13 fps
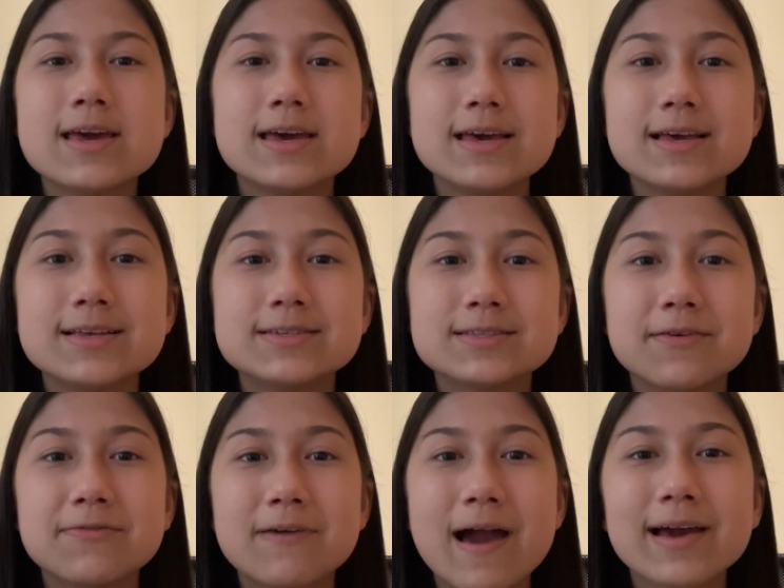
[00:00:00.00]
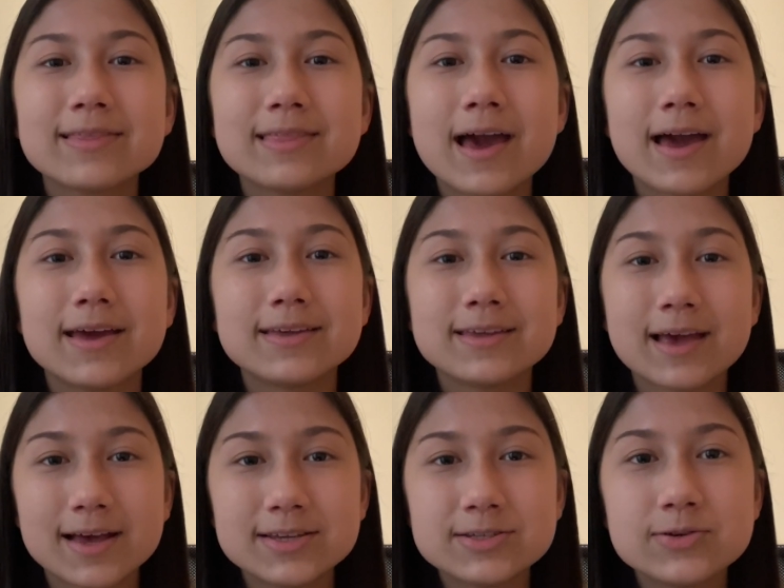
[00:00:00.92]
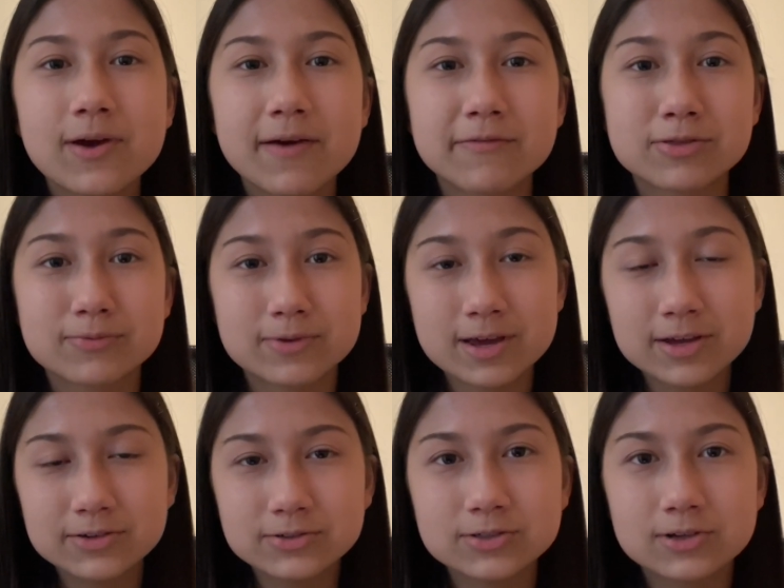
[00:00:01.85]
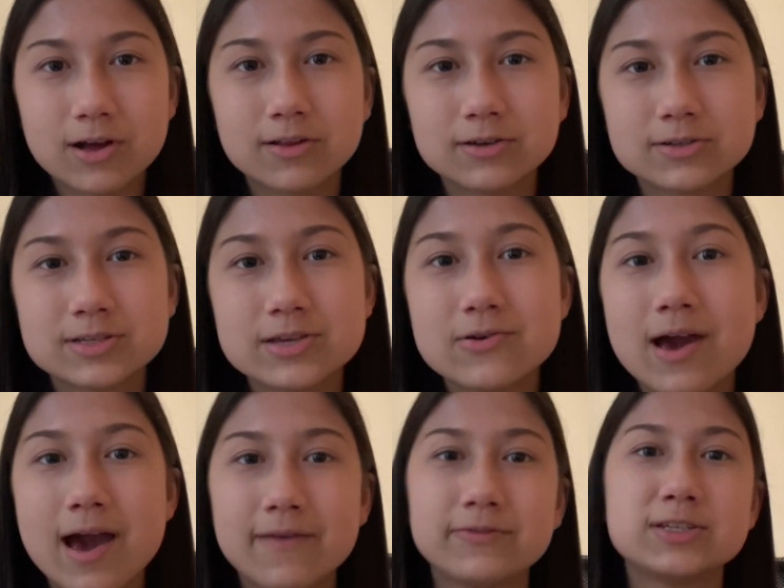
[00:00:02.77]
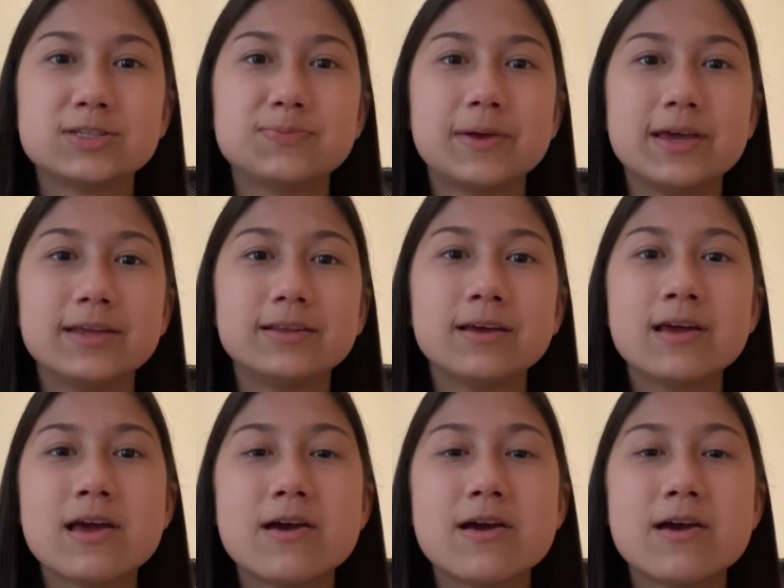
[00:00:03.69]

is the fact that yes, you have $300 that you have to spend